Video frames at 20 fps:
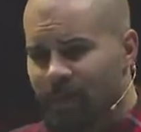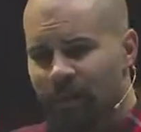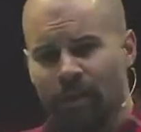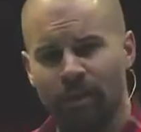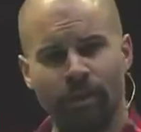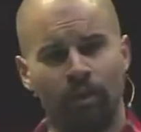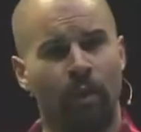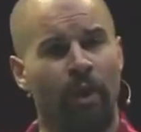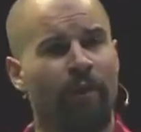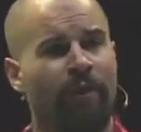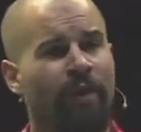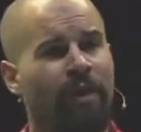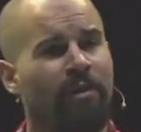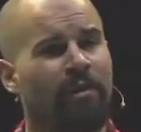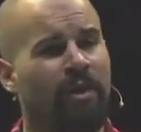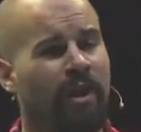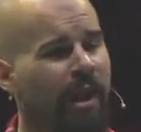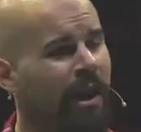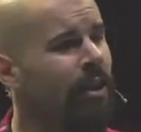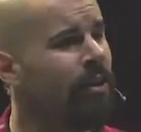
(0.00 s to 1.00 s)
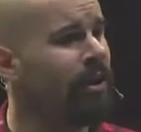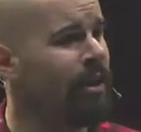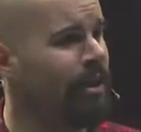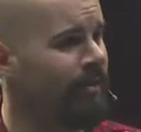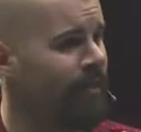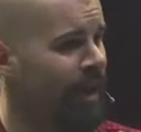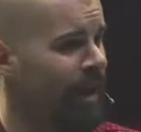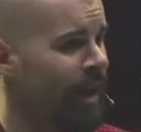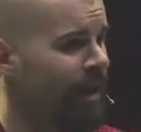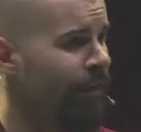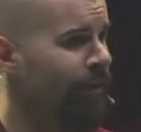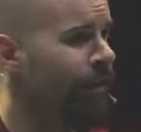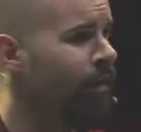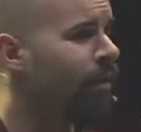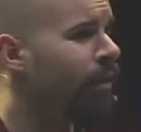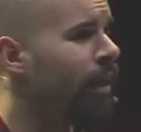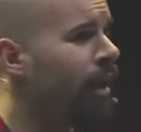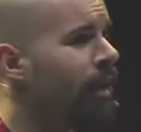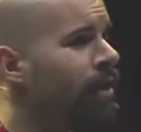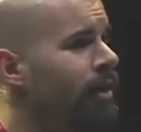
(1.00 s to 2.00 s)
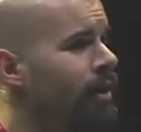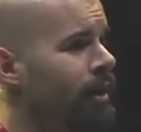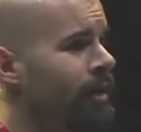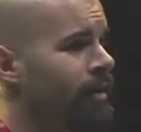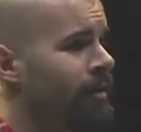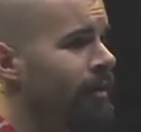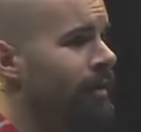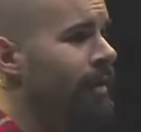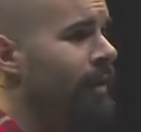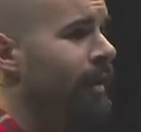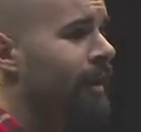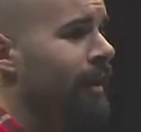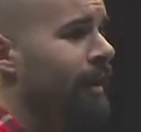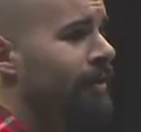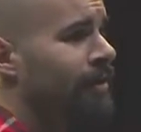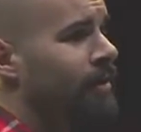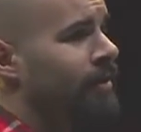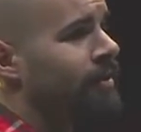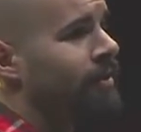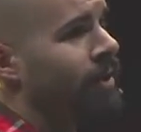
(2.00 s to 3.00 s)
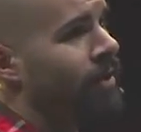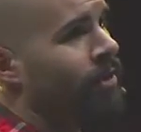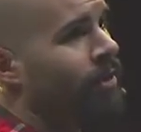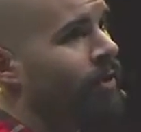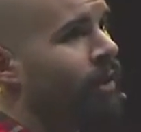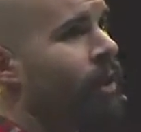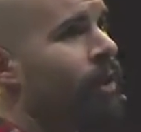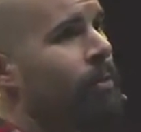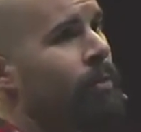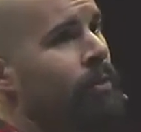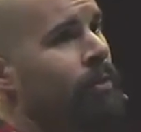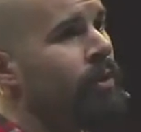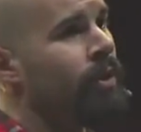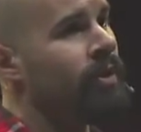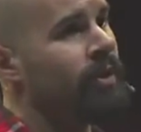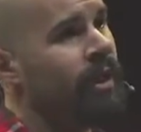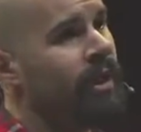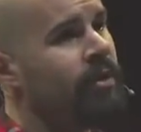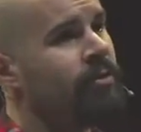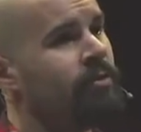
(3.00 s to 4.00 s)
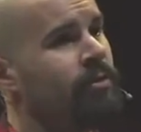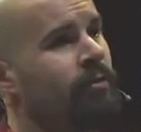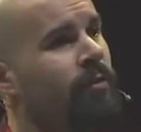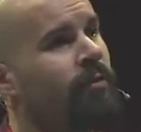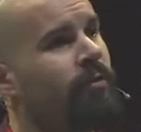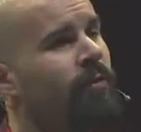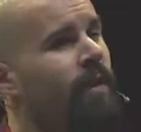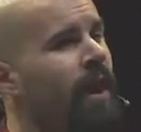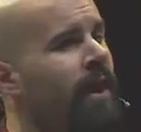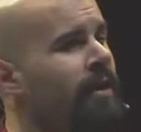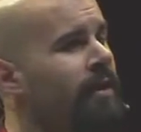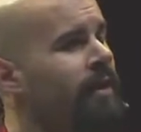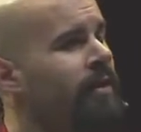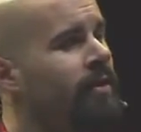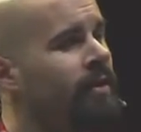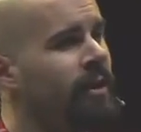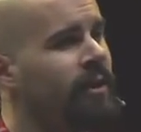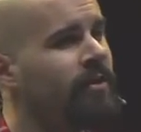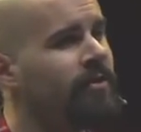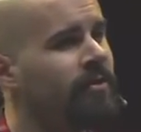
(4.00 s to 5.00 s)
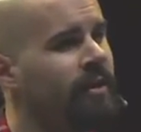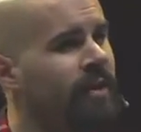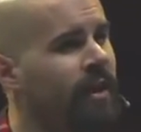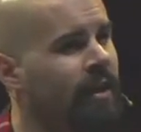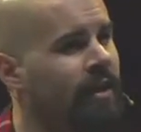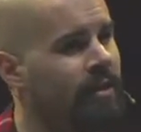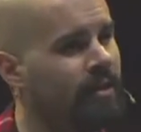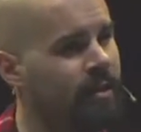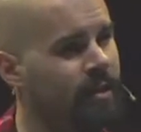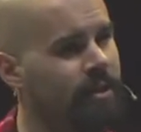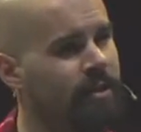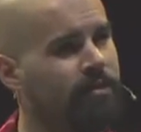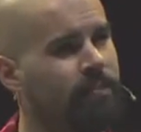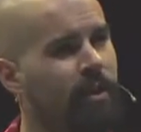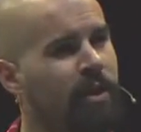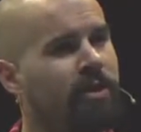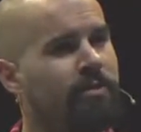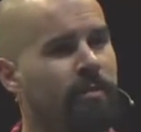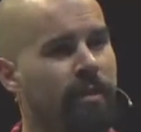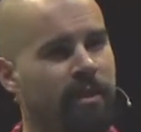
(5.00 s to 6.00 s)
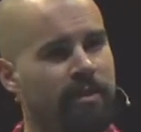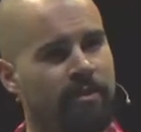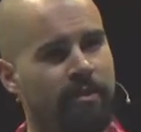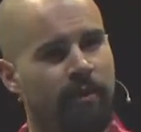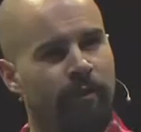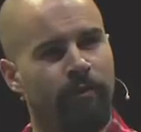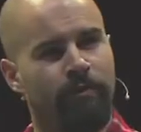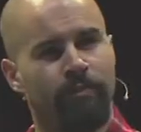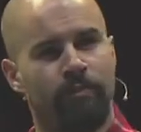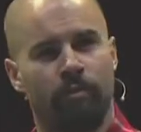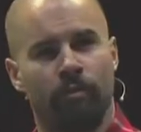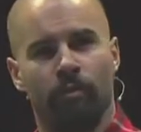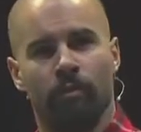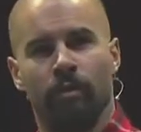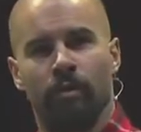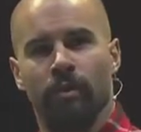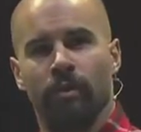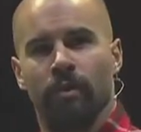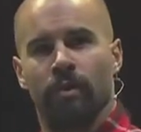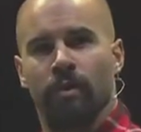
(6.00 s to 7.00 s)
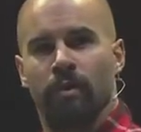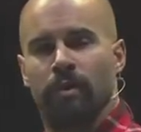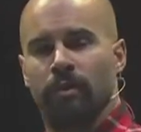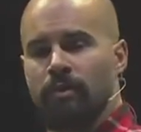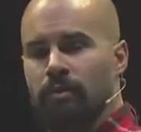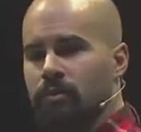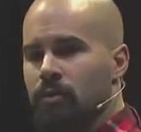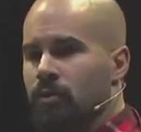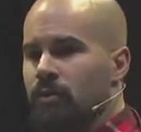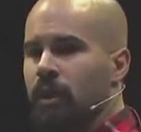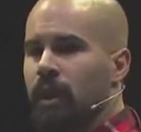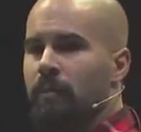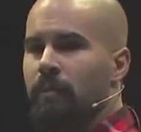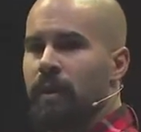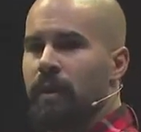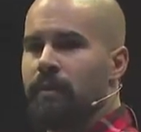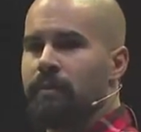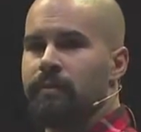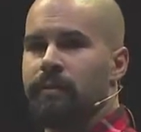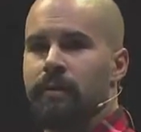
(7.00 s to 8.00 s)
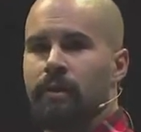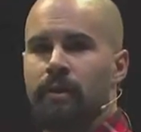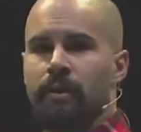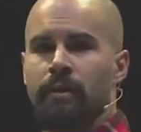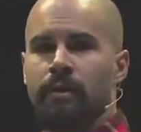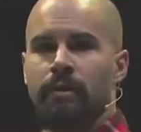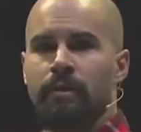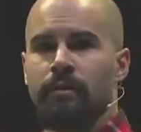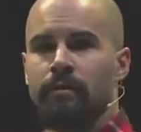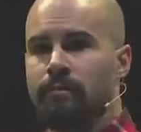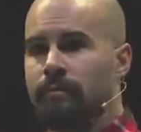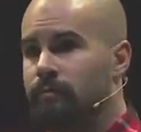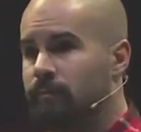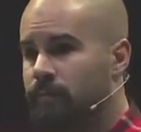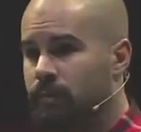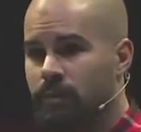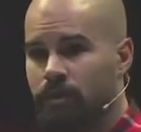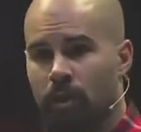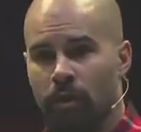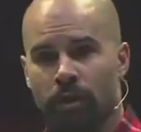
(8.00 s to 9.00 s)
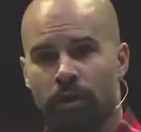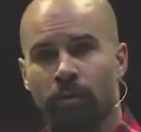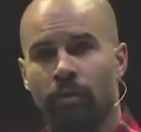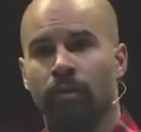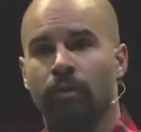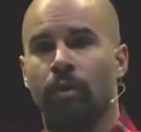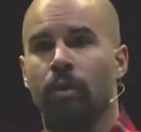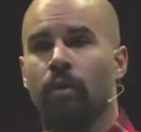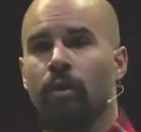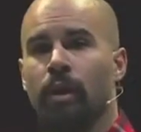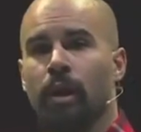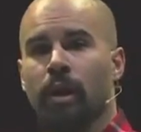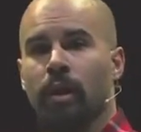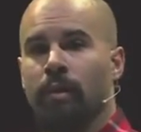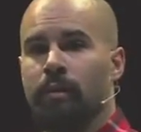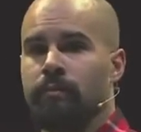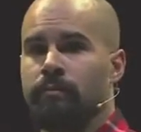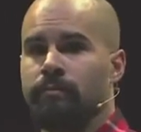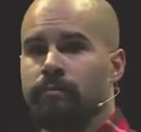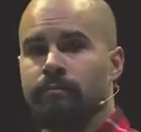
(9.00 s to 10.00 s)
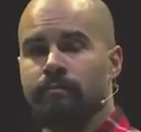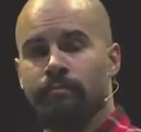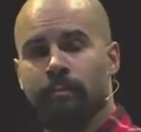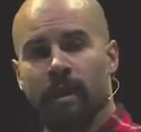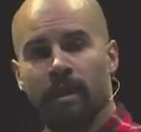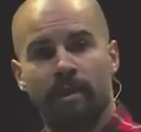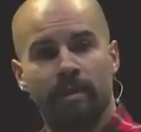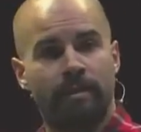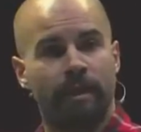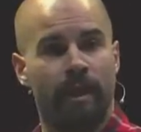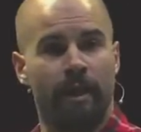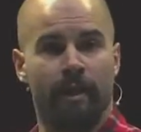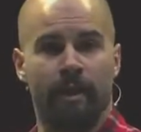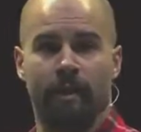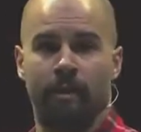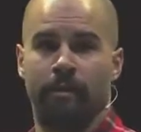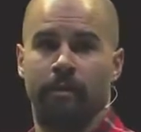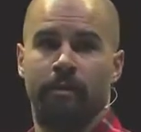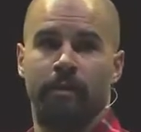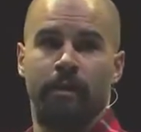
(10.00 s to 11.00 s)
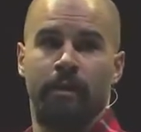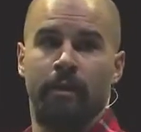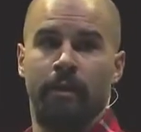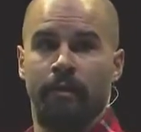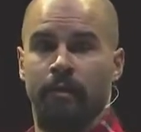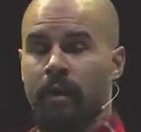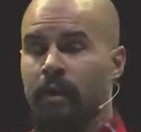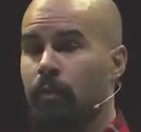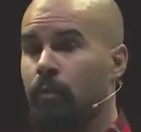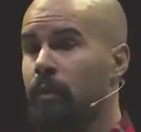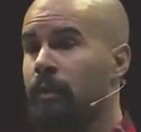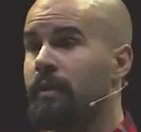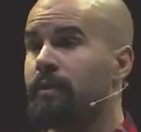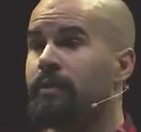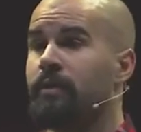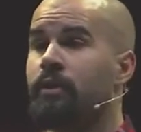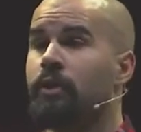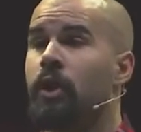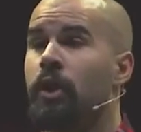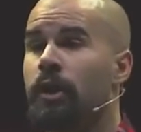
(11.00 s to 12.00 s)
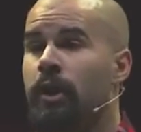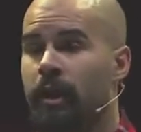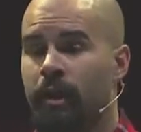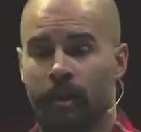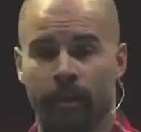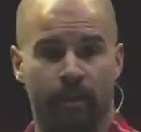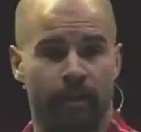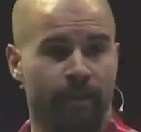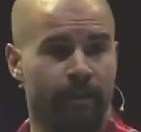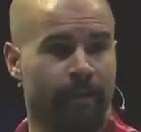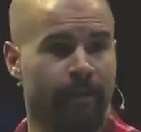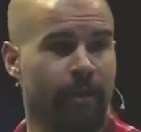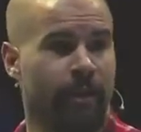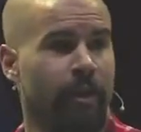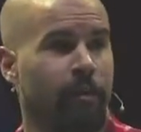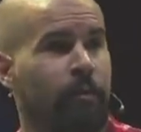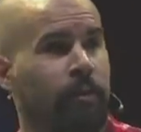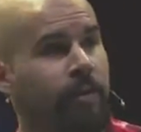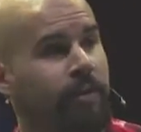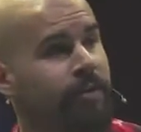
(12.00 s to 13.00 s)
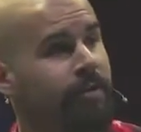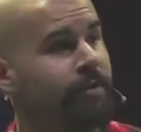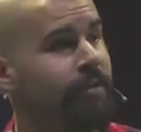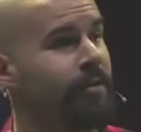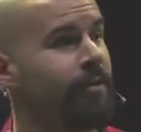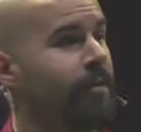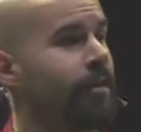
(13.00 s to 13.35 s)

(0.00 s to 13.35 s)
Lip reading: So I found clarity in that. I found clarity in just the therapeutic nature of finding things that I could express myself through. So that meant starting with yoga, meditating, then it went into cooking, then it went into